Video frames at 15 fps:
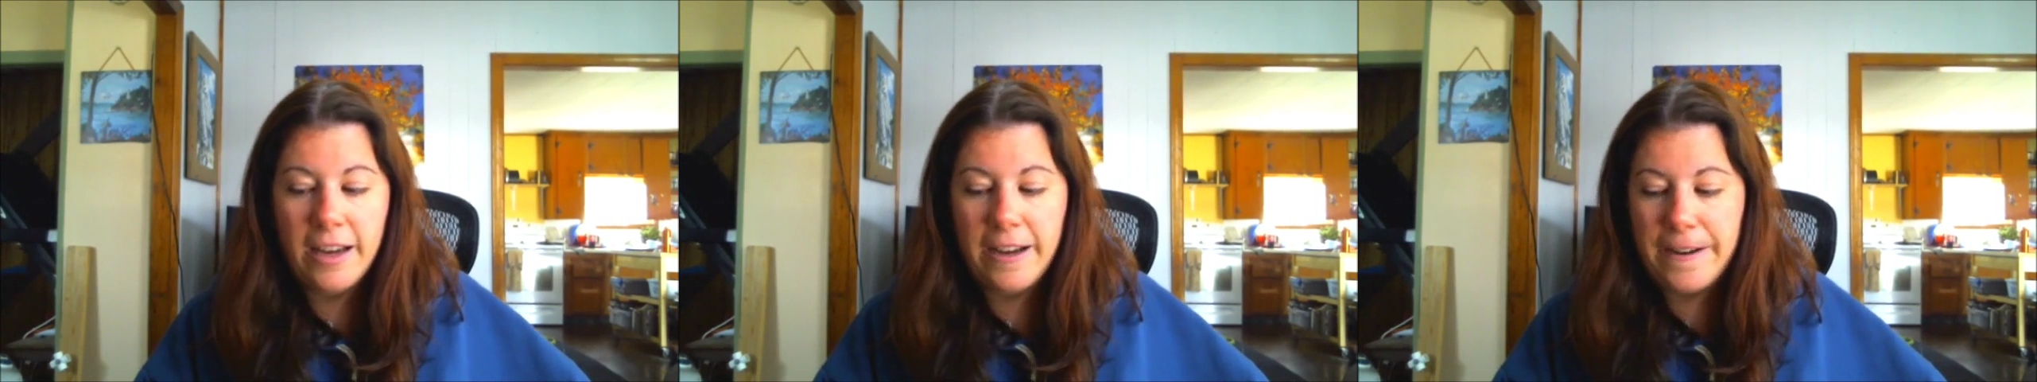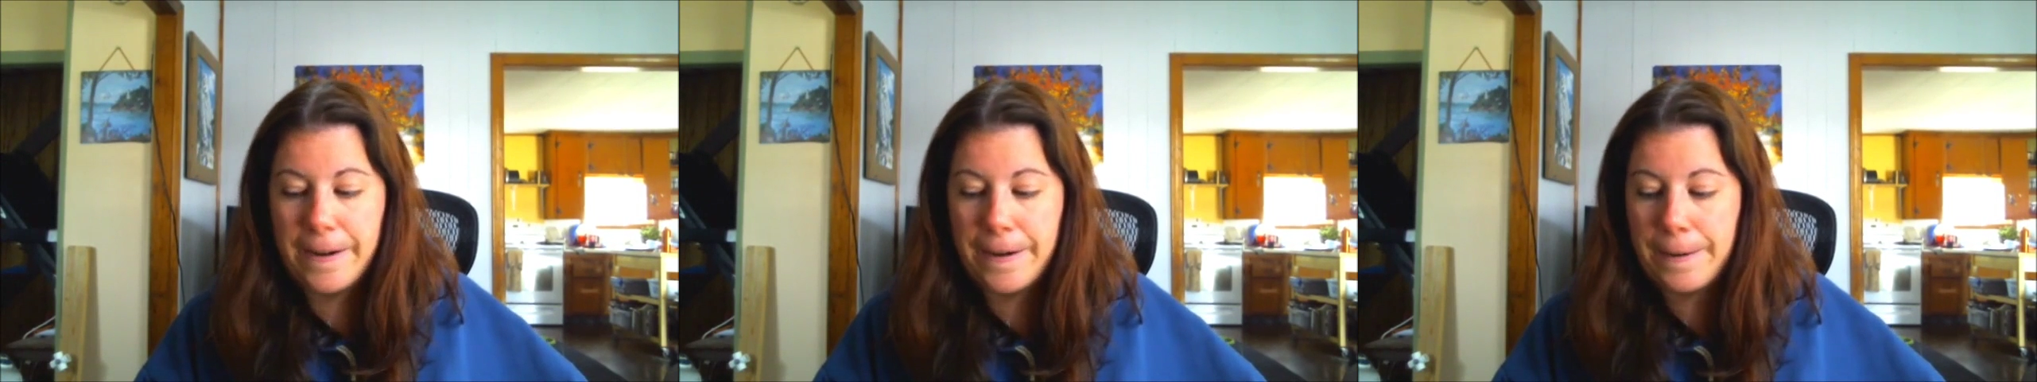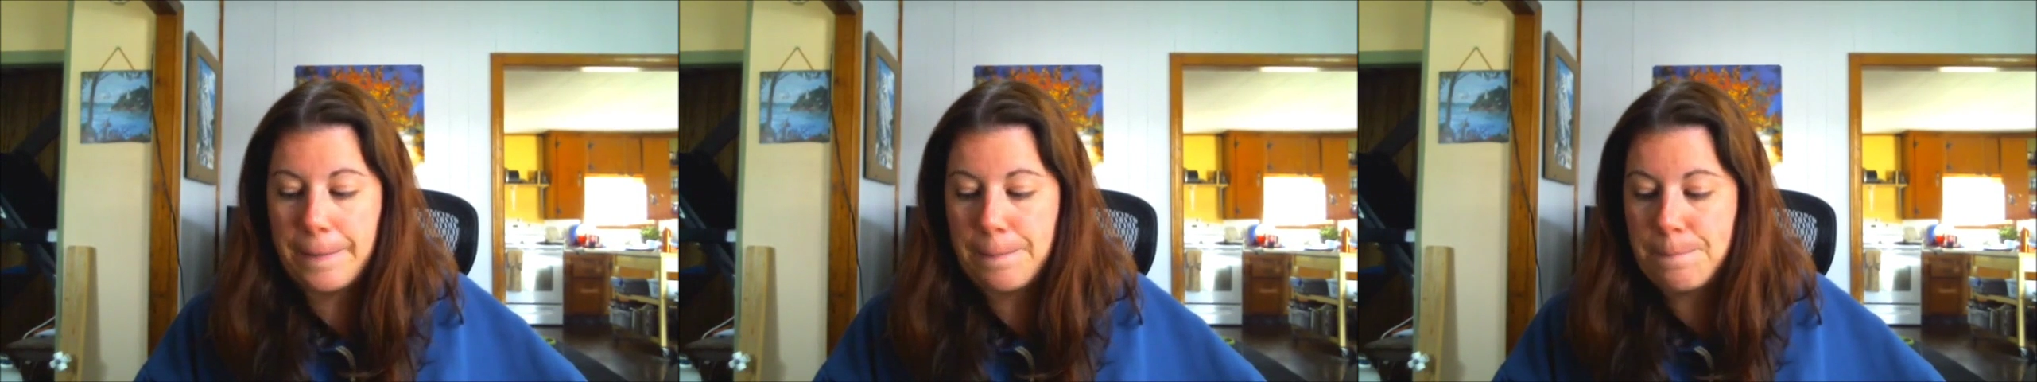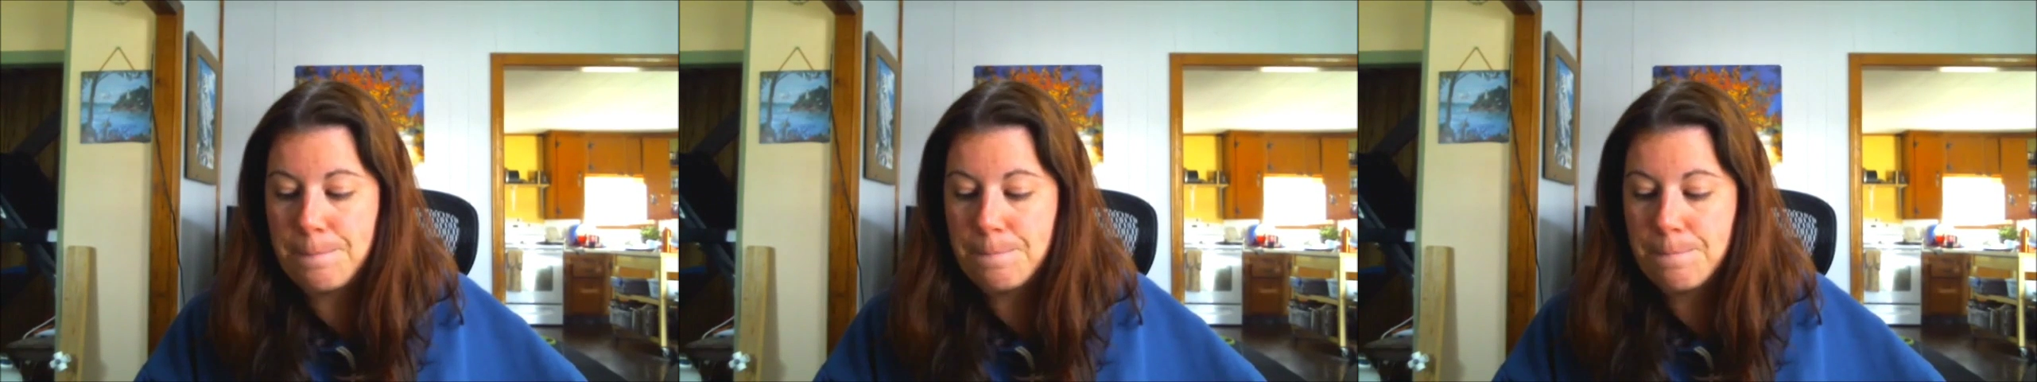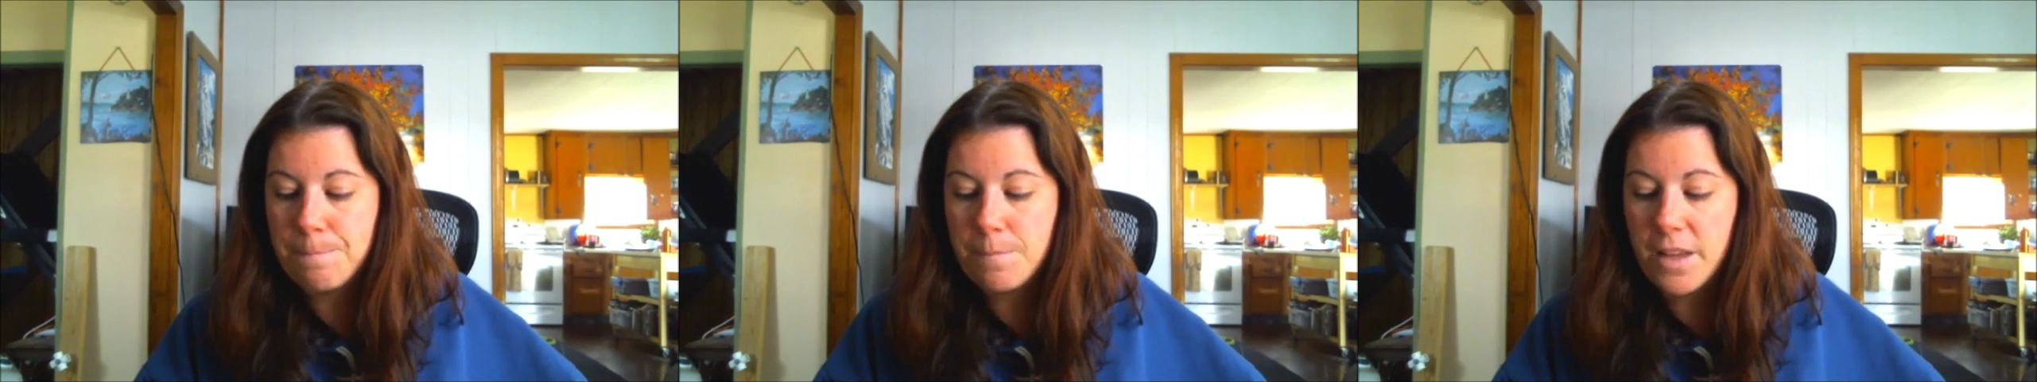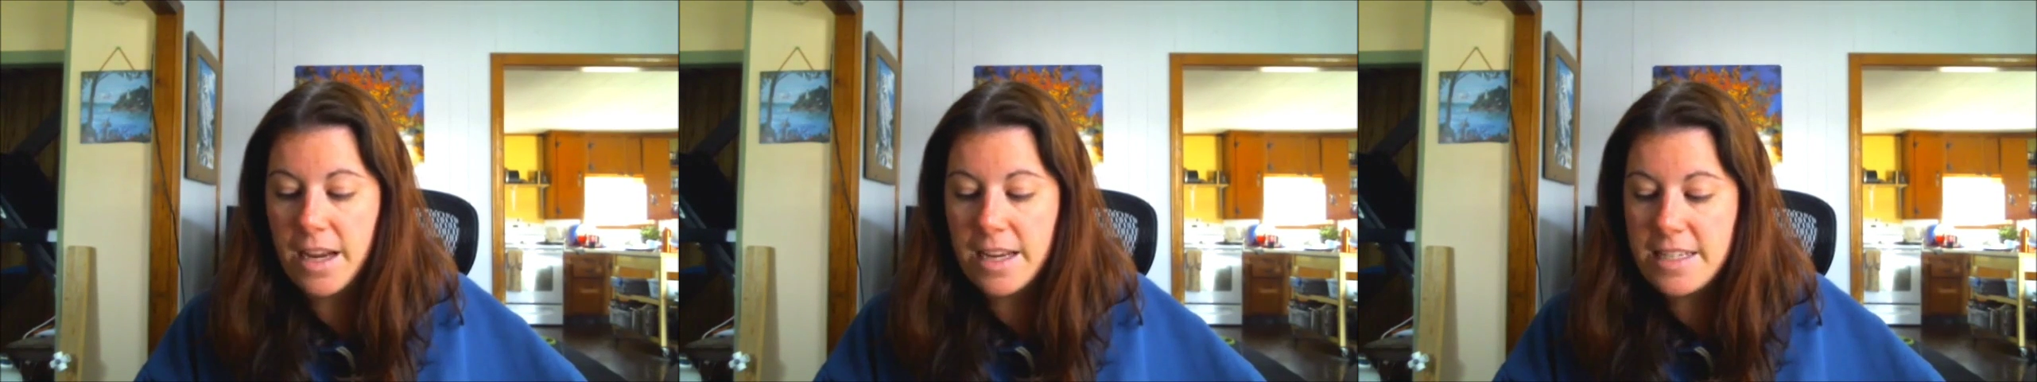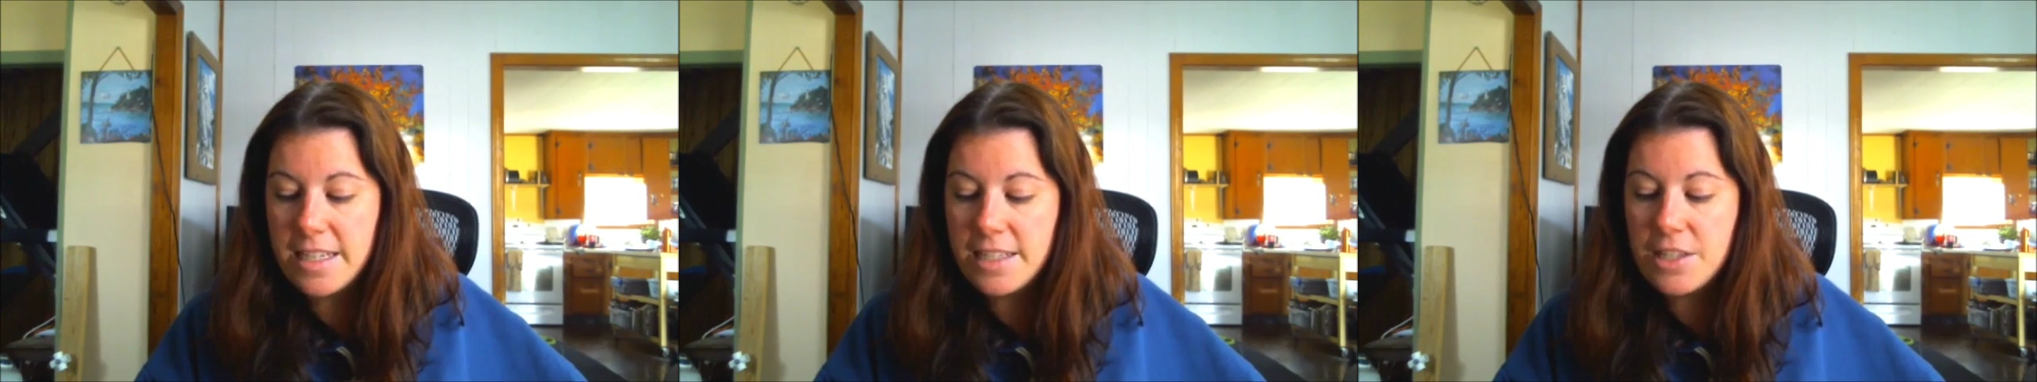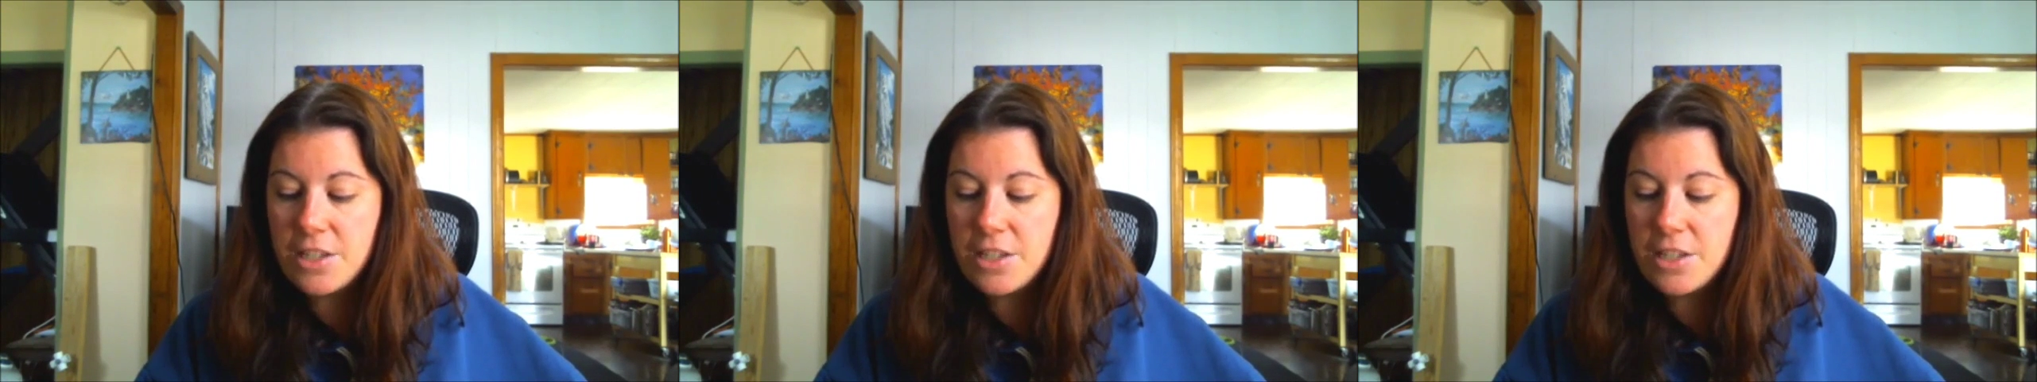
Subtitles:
I did